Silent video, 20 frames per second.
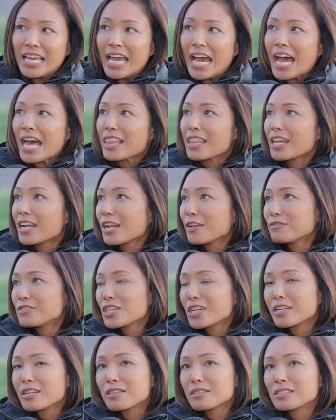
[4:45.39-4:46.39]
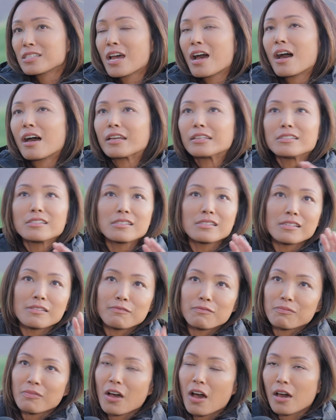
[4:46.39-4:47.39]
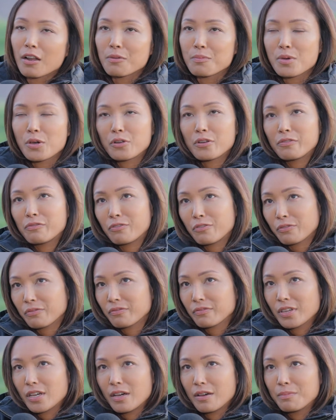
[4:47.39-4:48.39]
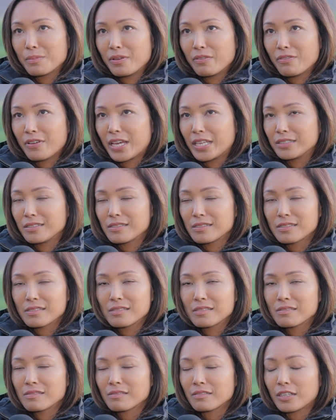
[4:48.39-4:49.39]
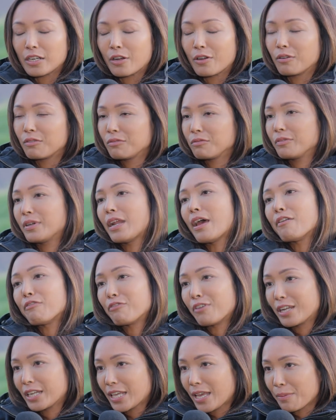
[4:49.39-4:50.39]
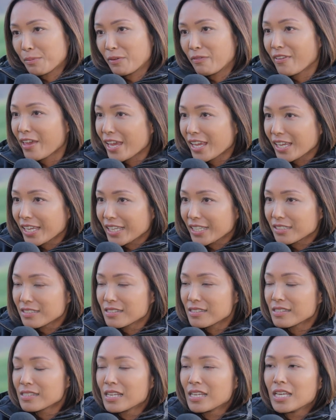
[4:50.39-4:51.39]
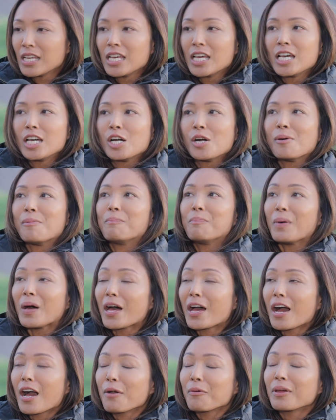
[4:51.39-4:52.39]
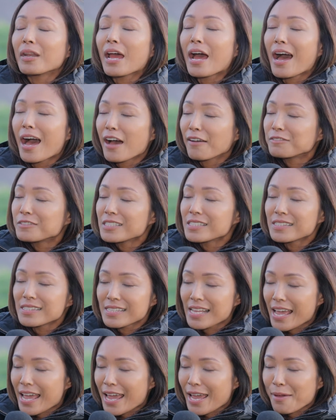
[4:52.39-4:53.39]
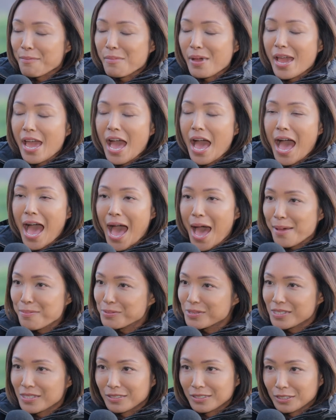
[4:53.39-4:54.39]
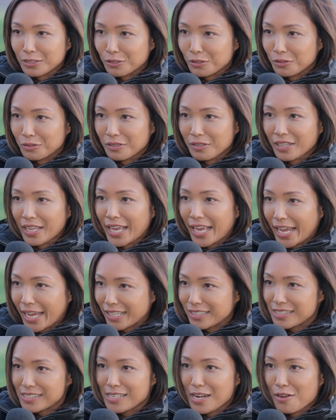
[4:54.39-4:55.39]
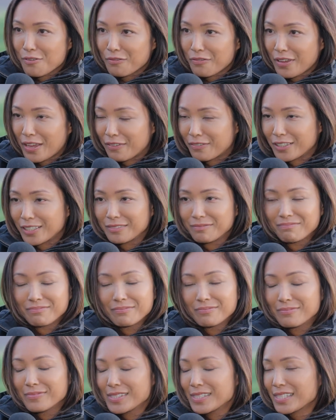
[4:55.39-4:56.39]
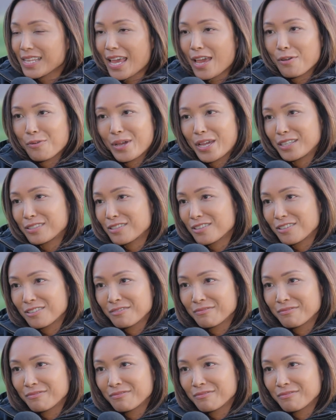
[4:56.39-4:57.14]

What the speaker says: And then I've done tons of automotive events, you know, when F1 came to Vegas. Mm-hmm. But I would have to say my absolute hands down favorite is KOH.